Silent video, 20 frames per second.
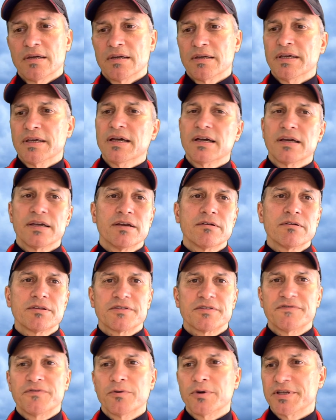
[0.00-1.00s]
yeah, here at
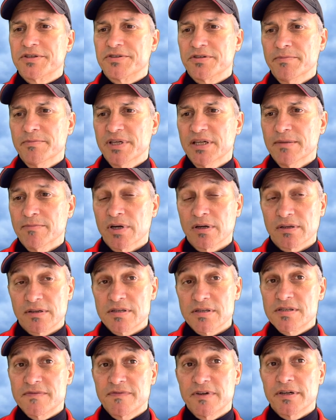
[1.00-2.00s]
the 42-minute mark,
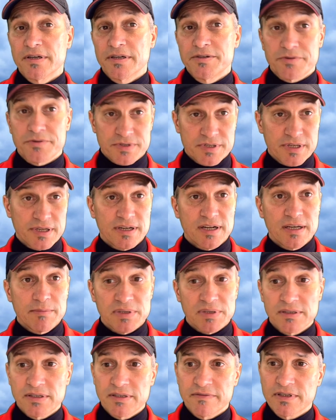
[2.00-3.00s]
this is very interesting, and I
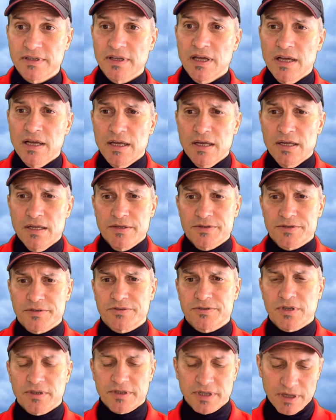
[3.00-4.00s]
believe it. So
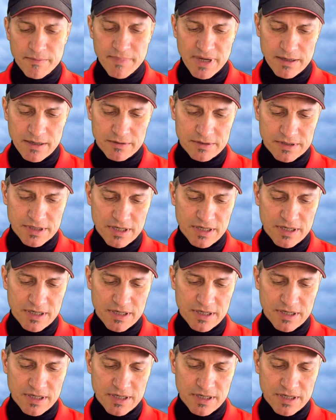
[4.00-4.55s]
talking about